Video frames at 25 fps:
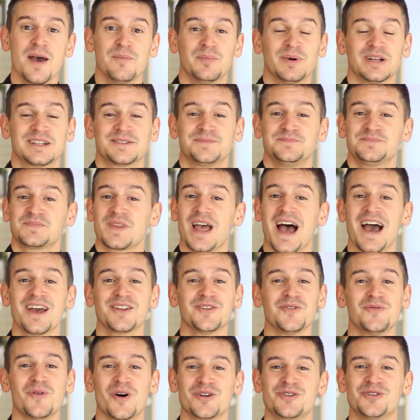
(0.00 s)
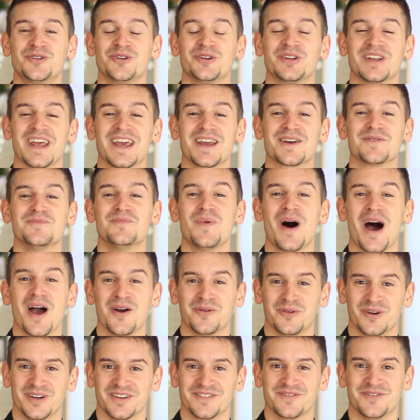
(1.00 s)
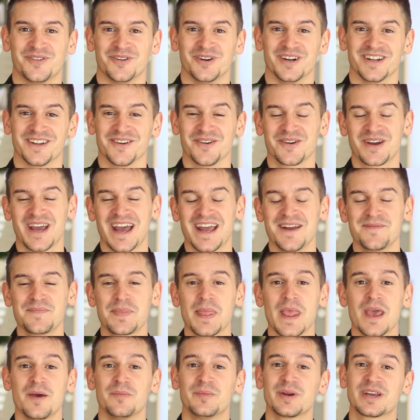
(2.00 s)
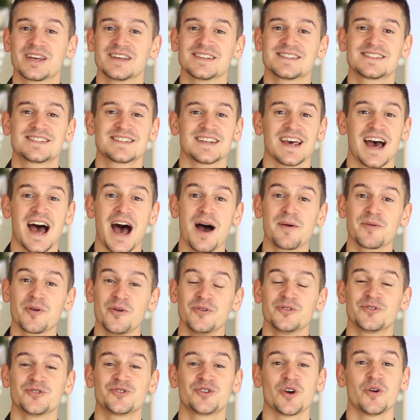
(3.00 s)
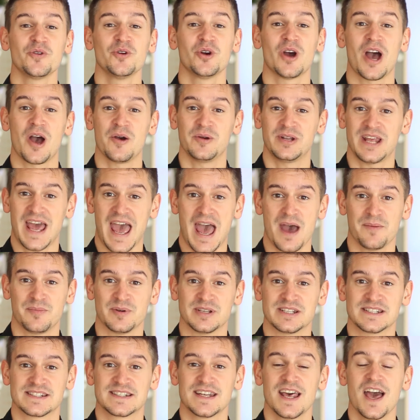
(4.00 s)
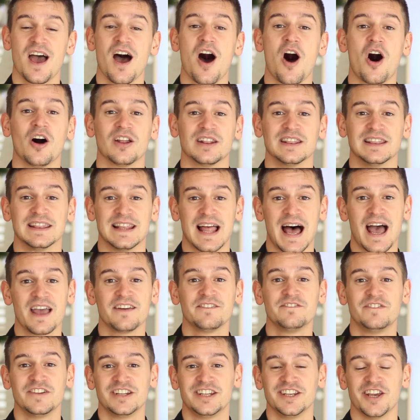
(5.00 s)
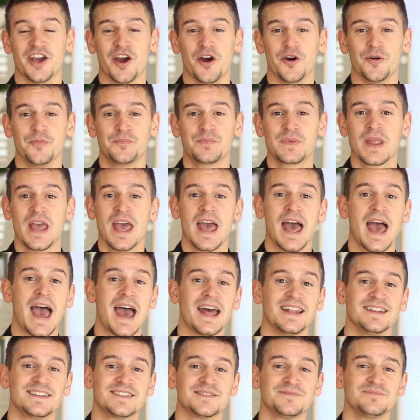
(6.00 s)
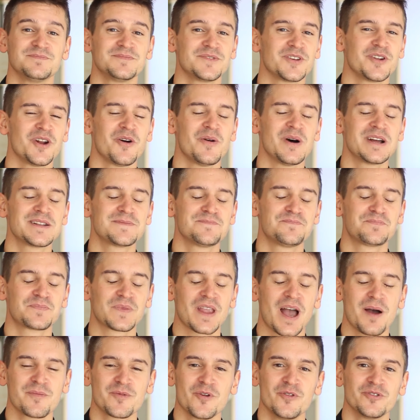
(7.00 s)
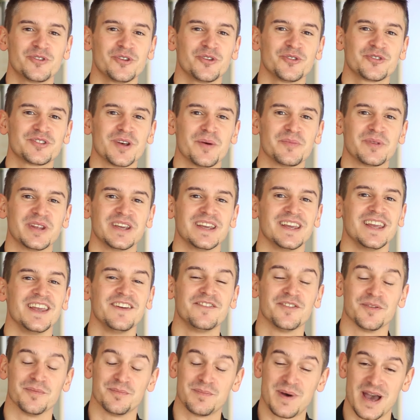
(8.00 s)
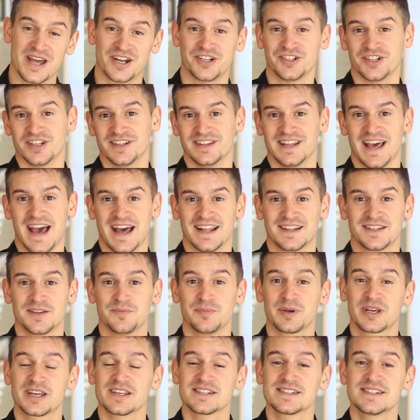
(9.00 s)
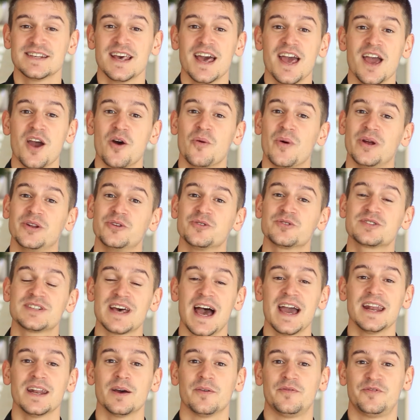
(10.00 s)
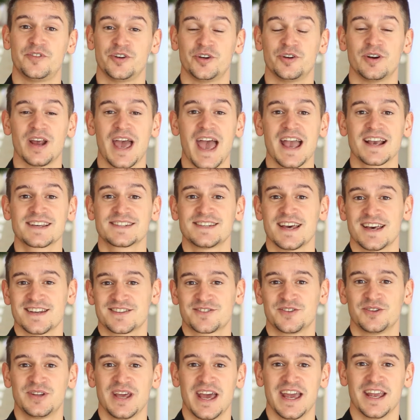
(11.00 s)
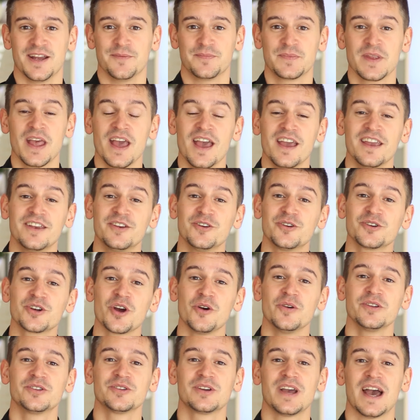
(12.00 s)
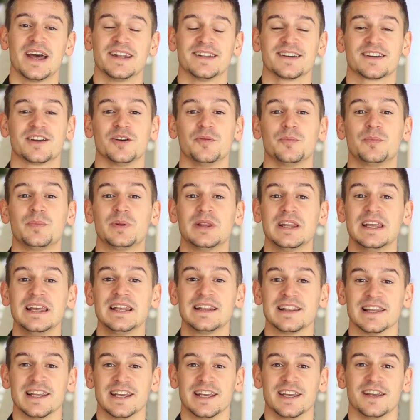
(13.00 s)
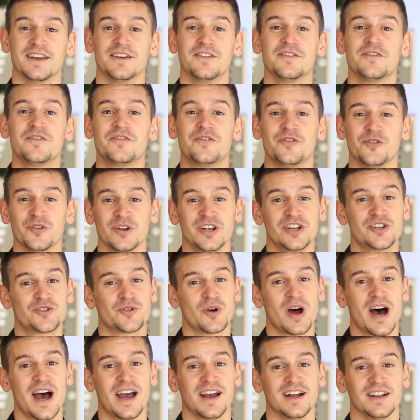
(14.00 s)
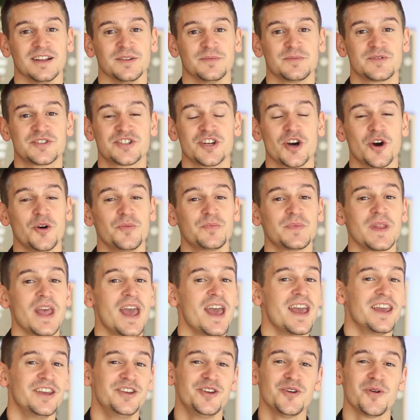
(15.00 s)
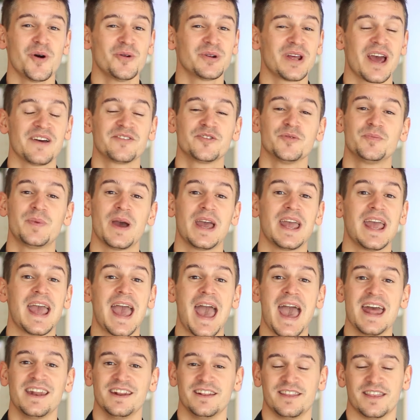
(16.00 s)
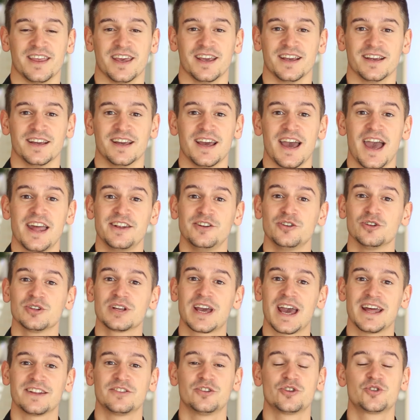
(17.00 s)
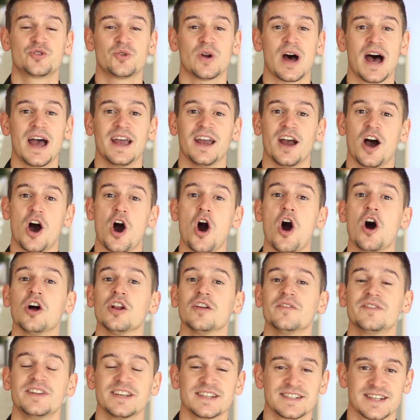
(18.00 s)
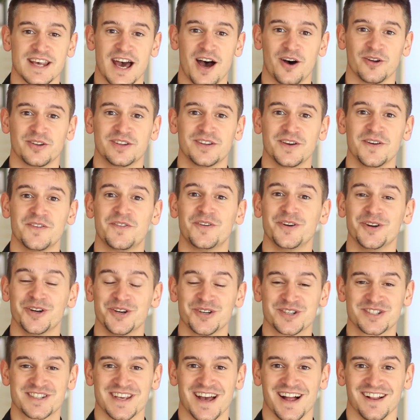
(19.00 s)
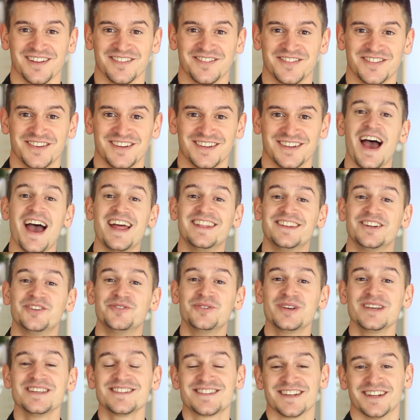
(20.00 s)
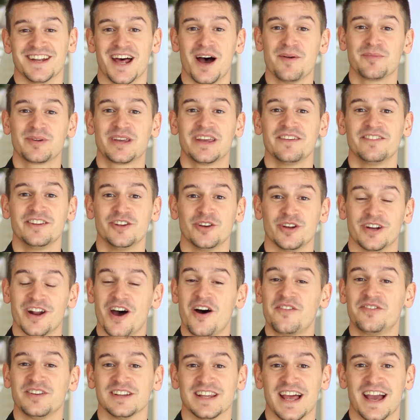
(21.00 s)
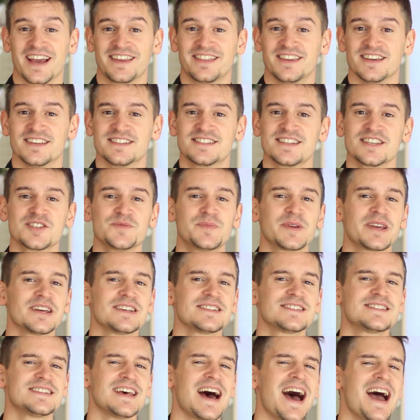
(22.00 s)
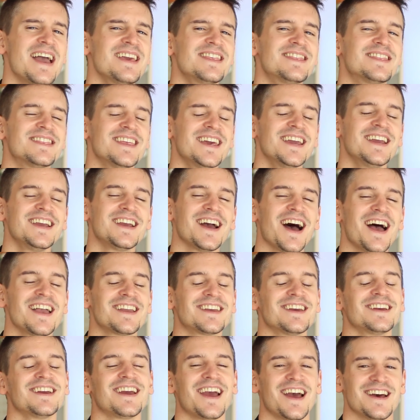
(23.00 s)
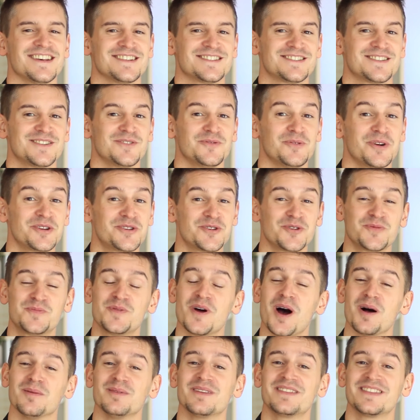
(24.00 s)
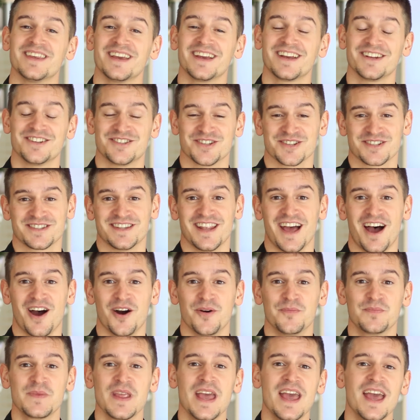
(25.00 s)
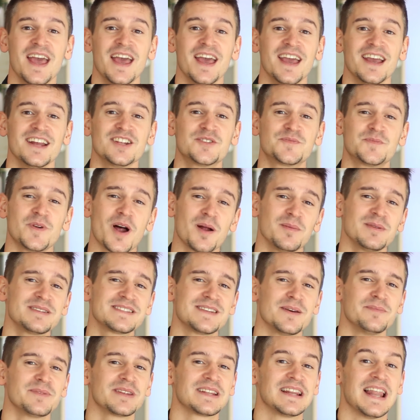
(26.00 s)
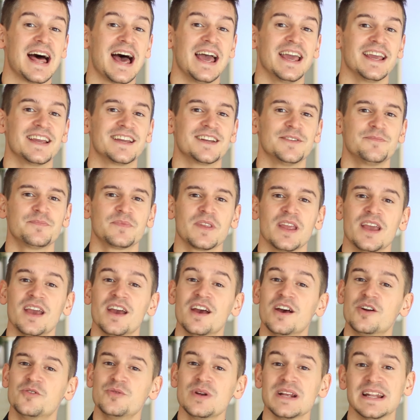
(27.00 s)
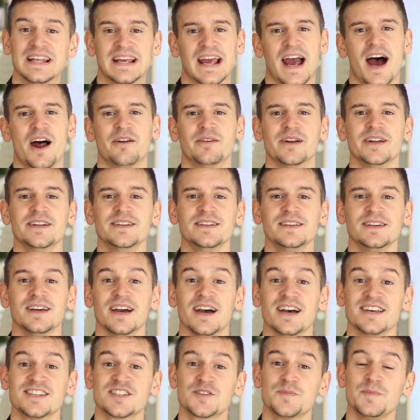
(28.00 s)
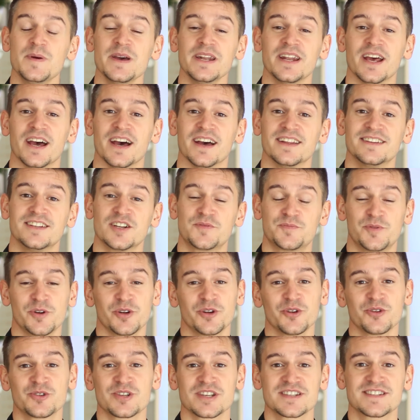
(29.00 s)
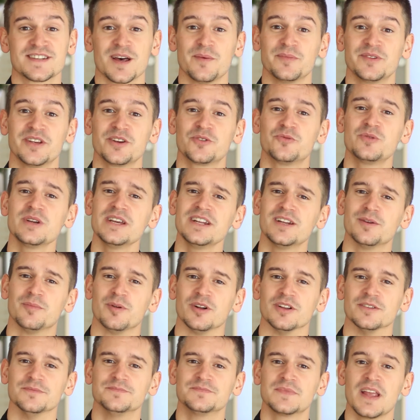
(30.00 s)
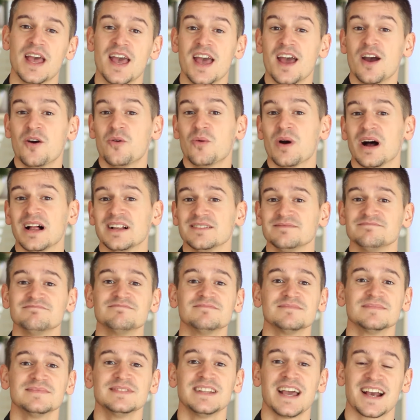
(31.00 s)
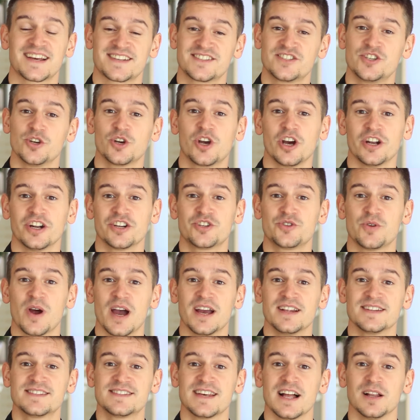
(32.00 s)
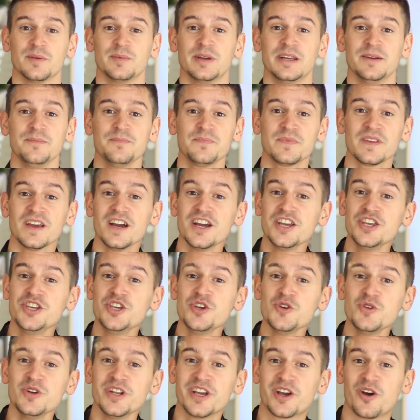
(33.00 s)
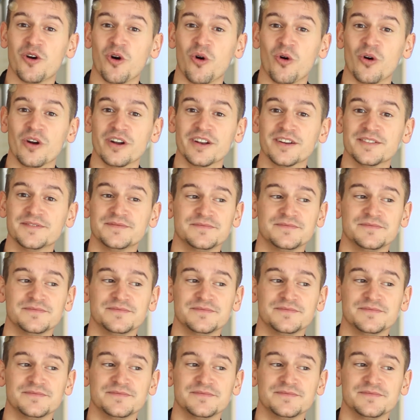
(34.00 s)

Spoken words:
But I don't want you to take my word for it, okay? Because I'm going to show you how it happens on live video. And you know what? I'm going to do something even better than that. Because when you sign up for your access today, you're going to get a completely free trial. So you won't have to pay anything and you'll get to try all of this out for yourself. And the reason I'm giving you an offer like this is because I think I can guess what you're probably thinking just now. It's probably something like, really, Aaron? A spinner that produces something readable? Well, next you're gonna try and sell me a unicorn.